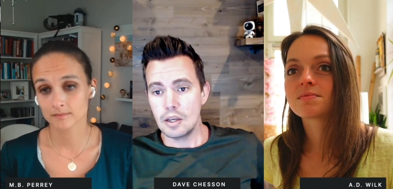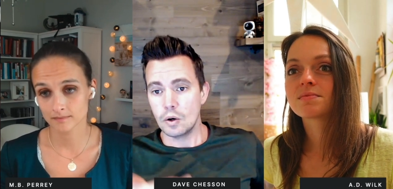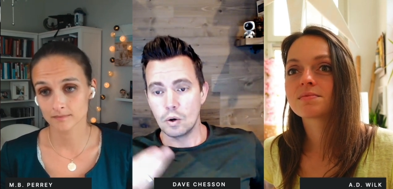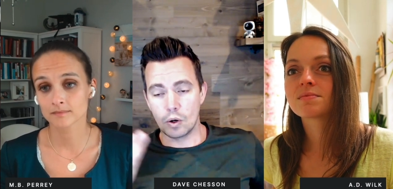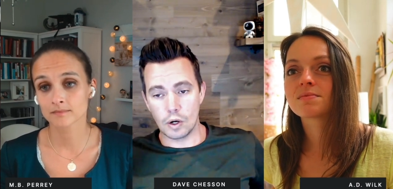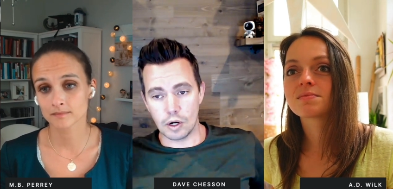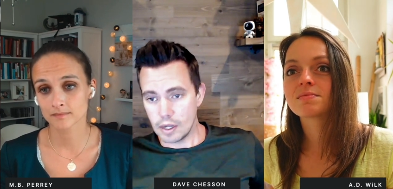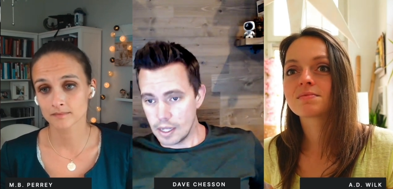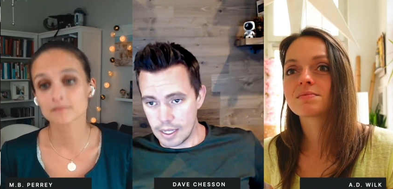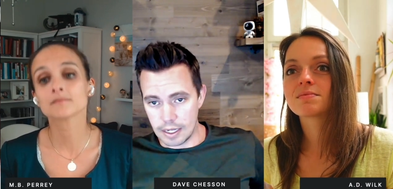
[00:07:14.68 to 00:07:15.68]
Speaker 1: or
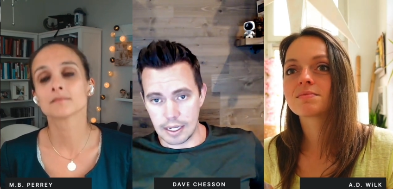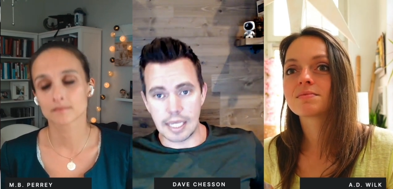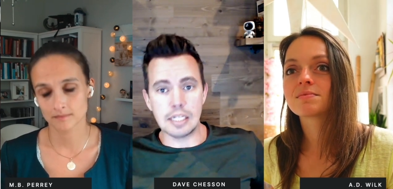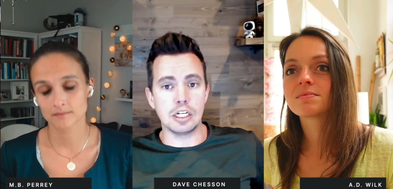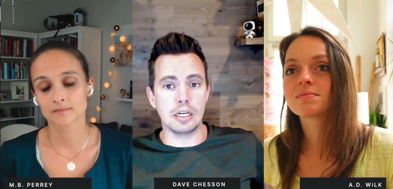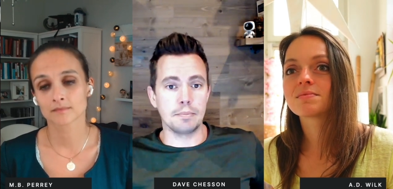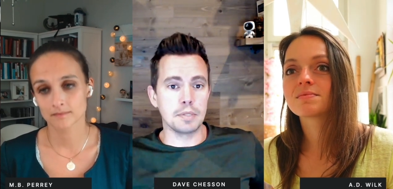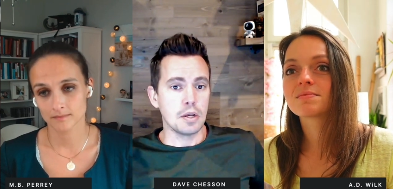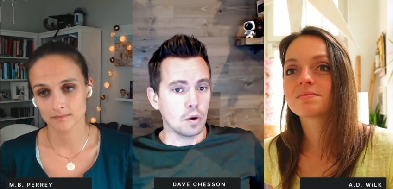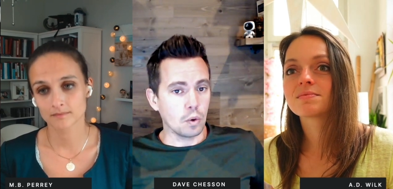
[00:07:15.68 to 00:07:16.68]
in Egypt
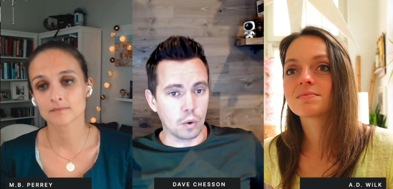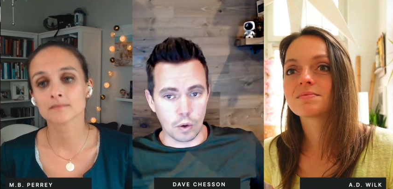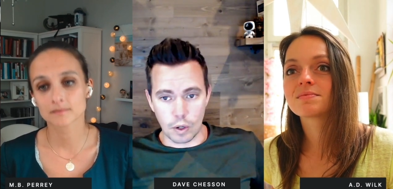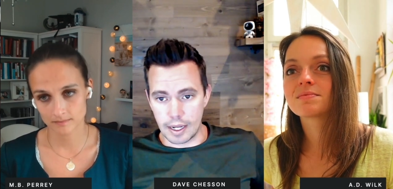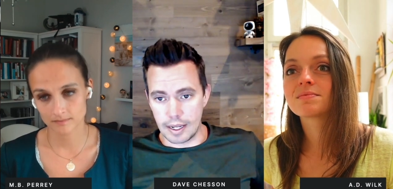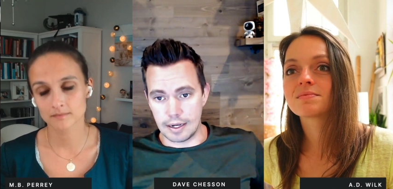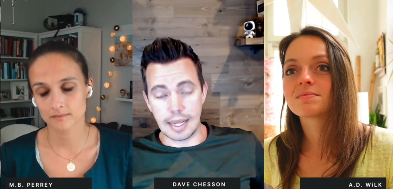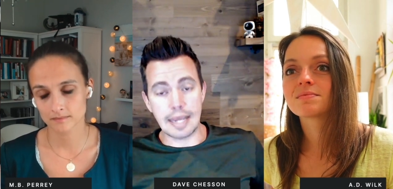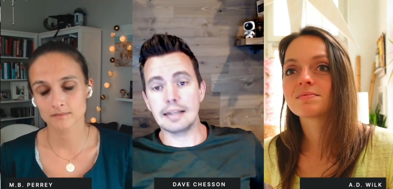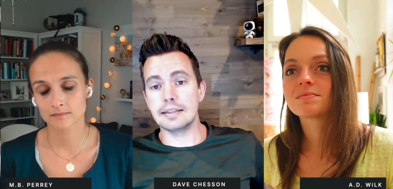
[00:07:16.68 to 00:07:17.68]
or in
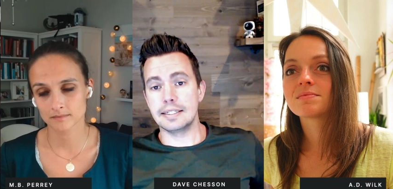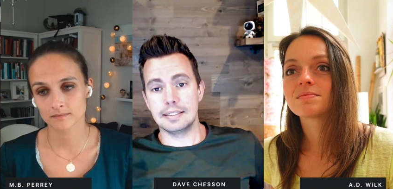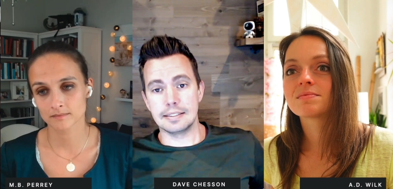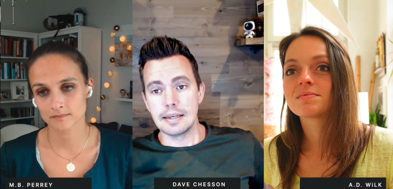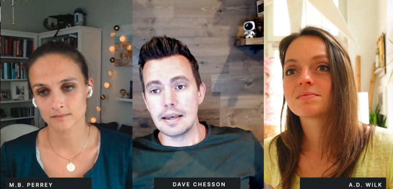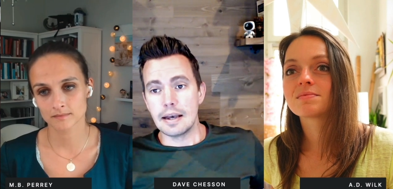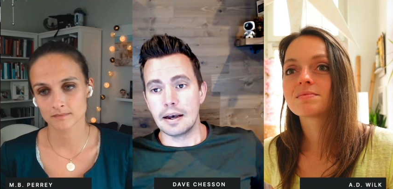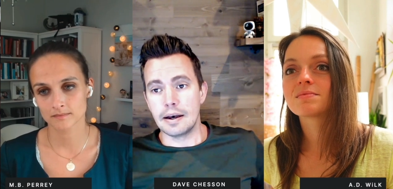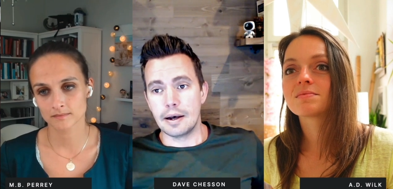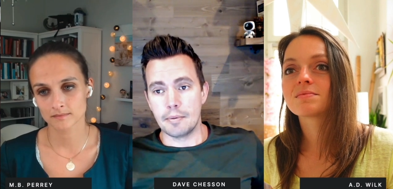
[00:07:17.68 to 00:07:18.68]
England,
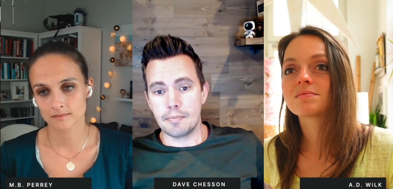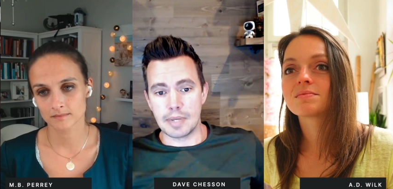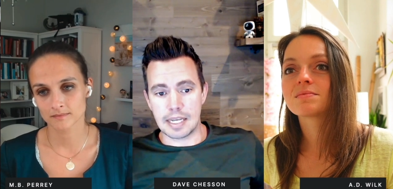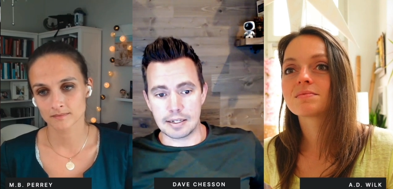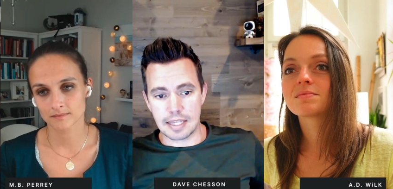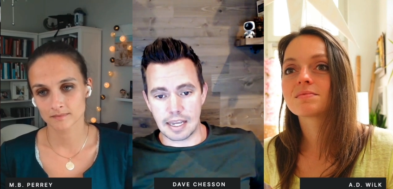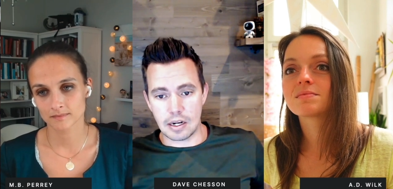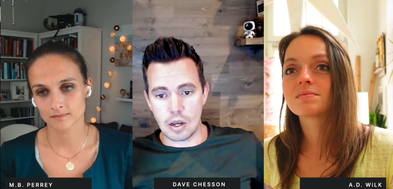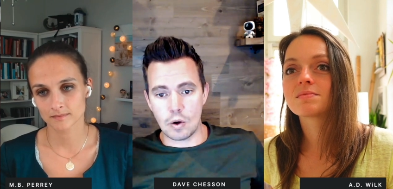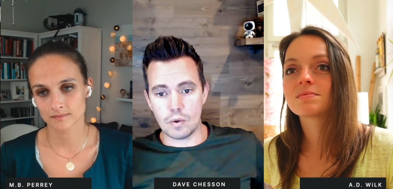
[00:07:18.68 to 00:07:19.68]
because they
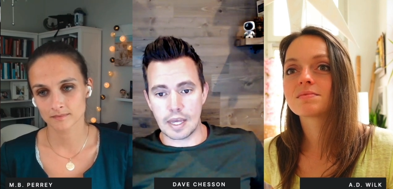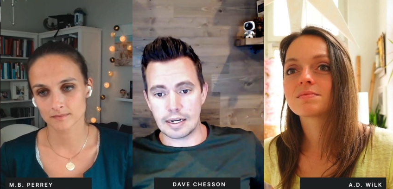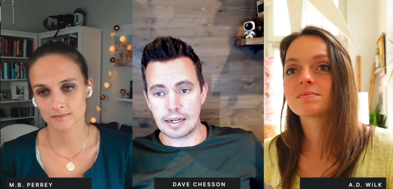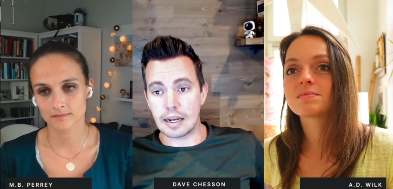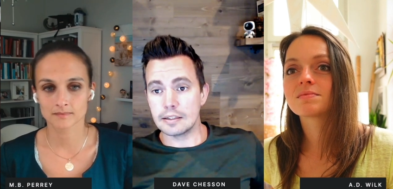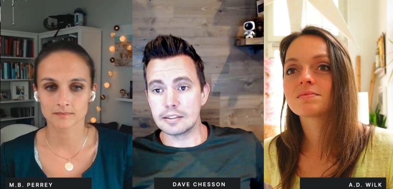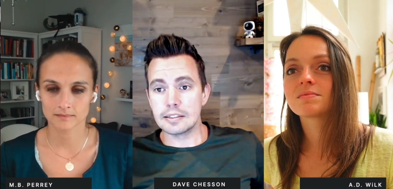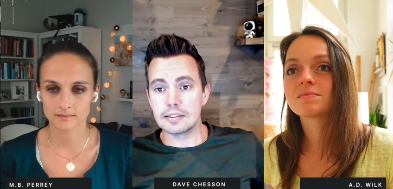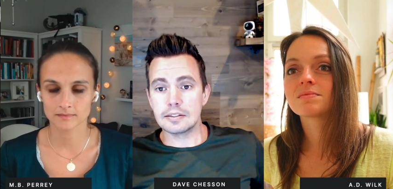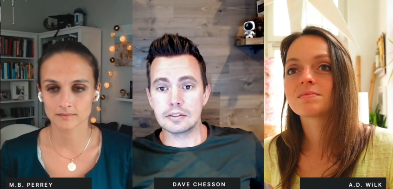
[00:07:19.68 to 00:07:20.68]
know that
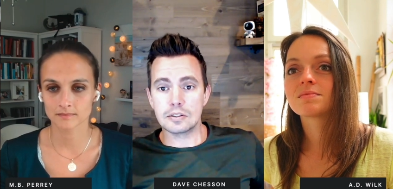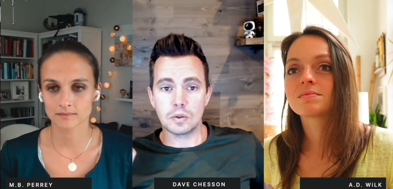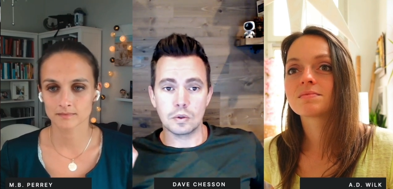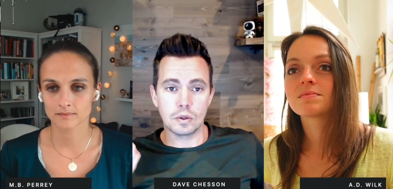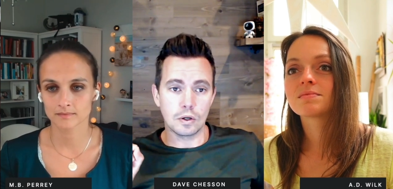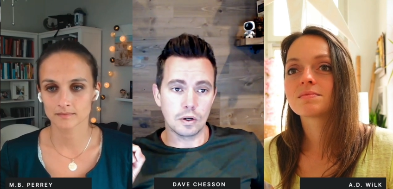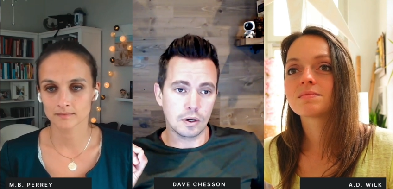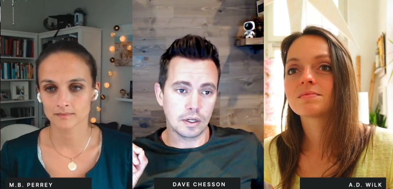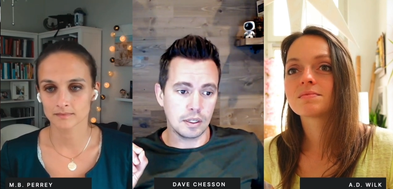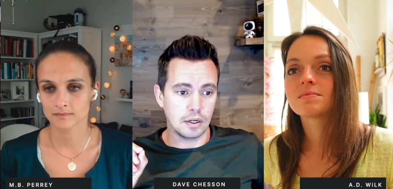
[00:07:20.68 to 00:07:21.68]
colors or,
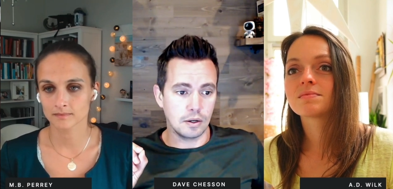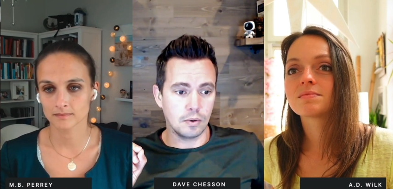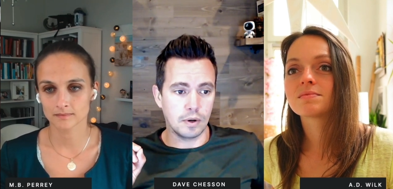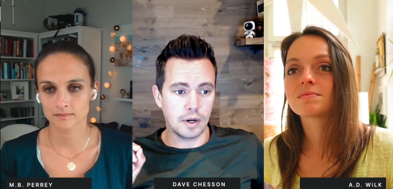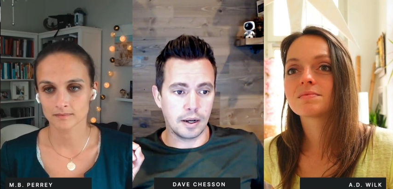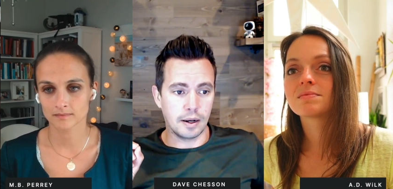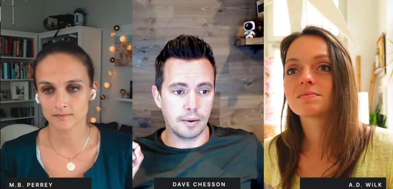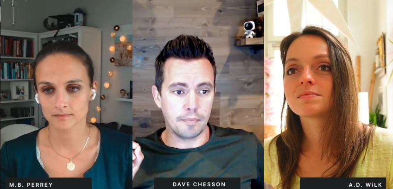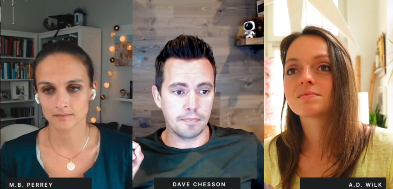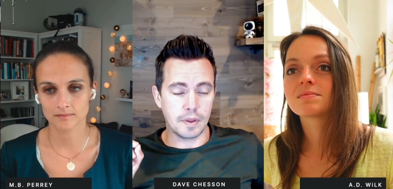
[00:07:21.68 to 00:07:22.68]
you
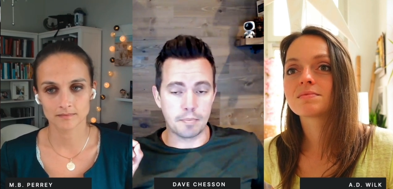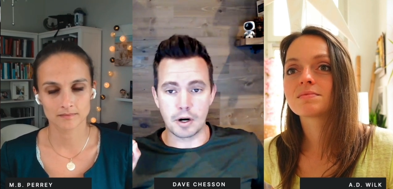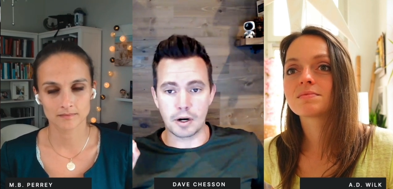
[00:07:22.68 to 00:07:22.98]
know, the mark,